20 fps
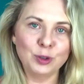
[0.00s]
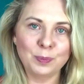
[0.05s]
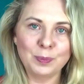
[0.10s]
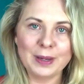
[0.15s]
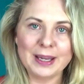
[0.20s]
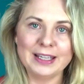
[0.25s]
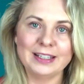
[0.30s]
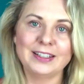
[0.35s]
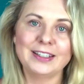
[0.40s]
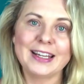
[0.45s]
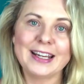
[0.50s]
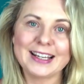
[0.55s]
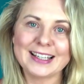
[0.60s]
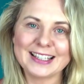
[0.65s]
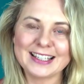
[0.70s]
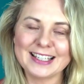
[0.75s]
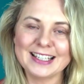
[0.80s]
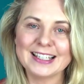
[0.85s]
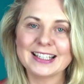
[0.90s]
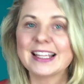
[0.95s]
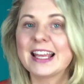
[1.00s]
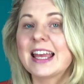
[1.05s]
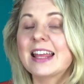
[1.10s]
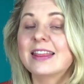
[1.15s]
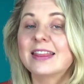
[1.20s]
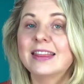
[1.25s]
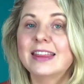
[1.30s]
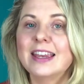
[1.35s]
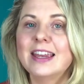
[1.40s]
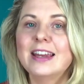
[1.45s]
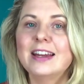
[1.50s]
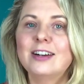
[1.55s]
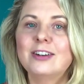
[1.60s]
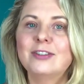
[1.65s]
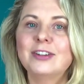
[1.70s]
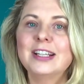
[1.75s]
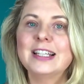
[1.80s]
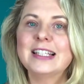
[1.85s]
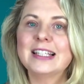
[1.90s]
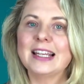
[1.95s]
to pay taxes, and
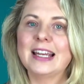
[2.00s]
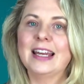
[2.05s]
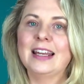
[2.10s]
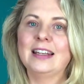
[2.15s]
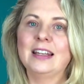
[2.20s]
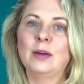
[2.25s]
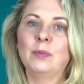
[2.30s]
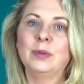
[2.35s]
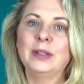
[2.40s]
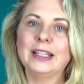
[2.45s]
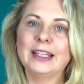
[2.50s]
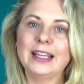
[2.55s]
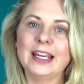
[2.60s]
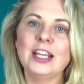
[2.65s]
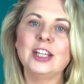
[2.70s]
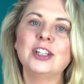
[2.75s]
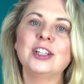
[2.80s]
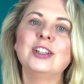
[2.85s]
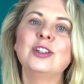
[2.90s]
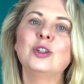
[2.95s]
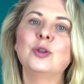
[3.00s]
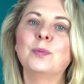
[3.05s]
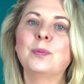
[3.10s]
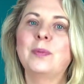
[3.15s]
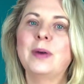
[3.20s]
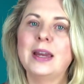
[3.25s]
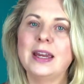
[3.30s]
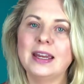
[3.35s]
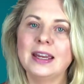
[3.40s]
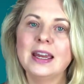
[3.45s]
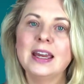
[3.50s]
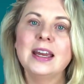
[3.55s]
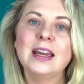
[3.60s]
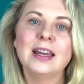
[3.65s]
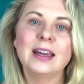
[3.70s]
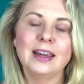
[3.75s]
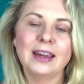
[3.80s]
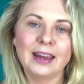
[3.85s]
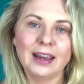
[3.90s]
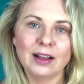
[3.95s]
there is an obligation to pay
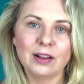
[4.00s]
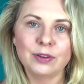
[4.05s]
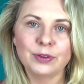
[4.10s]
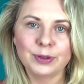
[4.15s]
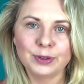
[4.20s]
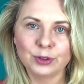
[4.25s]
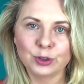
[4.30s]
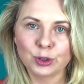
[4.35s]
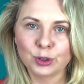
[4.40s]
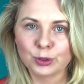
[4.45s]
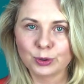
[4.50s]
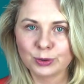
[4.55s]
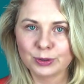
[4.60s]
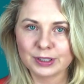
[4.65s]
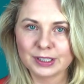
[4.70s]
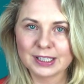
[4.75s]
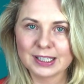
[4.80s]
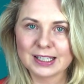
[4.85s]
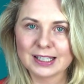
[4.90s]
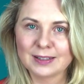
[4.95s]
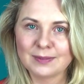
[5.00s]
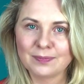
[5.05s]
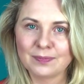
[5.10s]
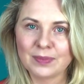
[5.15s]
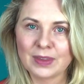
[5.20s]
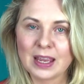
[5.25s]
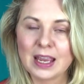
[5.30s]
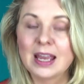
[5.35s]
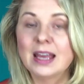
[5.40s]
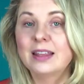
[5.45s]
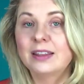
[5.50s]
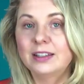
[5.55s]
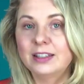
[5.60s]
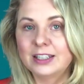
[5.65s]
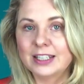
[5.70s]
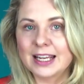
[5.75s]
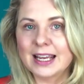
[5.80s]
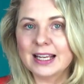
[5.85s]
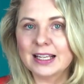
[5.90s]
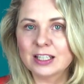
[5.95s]
health insurance. The
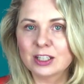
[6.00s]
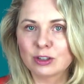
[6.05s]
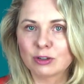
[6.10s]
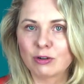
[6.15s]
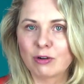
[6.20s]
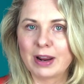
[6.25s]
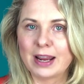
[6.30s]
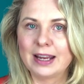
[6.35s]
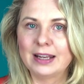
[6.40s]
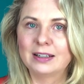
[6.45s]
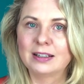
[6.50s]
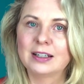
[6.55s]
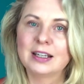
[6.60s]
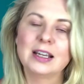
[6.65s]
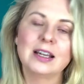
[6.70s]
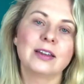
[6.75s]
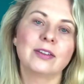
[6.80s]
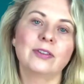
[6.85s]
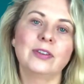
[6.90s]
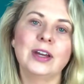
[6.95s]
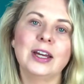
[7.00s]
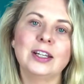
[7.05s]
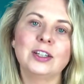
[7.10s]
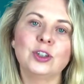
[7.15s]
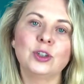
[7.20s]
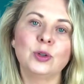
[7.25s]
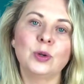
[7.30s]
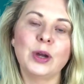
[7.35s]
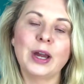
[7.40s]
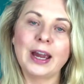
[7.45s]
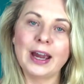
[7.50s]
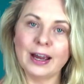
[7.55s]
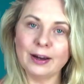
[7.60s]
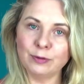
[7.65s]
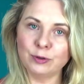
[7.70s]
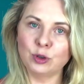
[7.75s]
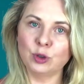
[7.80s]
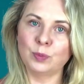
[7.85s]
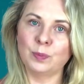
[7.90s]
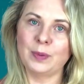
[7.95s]
tax rate that you
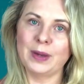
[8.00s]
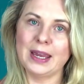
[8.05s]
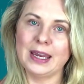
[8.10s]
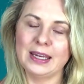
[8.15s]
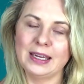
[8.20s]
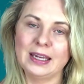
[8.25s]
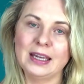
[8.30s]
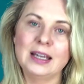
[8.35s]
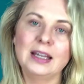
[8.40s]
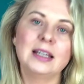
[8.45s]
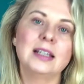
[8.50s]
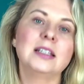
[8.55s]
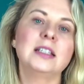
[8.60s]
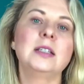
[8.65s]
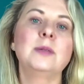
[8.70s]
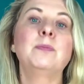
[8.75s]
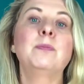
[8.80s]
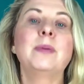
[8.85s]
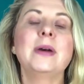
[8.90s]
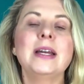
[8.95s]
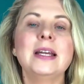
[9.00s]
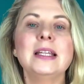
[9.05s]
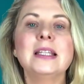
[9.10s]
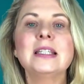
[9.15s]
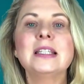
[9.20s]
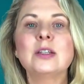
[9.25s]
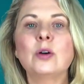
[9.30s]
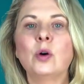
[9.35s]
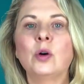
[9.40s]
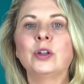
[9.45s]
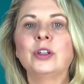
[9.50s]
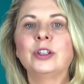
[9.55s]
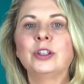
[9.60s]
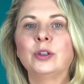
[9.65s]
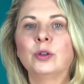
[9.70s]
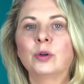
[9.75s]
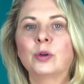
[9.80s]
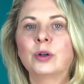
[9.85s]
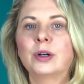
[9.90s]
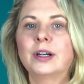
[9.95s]
have to pay depends on
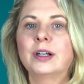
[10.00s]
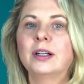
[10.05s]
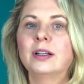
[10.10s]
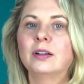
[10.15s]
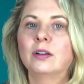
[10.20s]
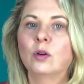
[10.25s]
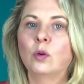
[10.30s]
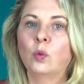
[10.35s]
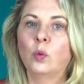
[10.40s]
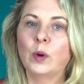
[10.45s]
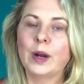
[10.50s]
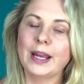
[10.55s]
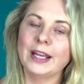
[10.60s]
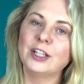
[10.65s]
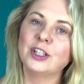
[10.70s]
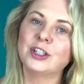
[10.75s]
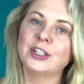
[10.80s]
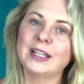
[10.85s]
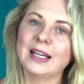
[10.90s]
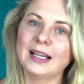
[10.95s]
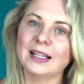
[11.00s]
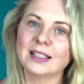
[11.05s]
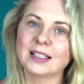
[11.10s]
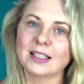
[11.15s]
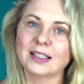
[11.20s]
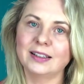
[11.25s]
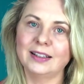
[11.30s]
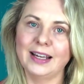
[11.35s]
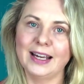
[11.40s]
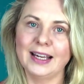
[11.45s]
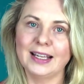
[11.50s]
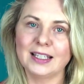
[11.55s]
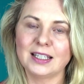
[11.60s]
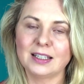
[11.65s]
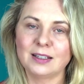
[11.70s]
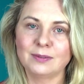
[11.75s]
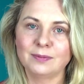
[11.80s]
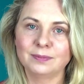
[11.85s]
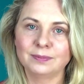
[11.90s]
your wage tax class.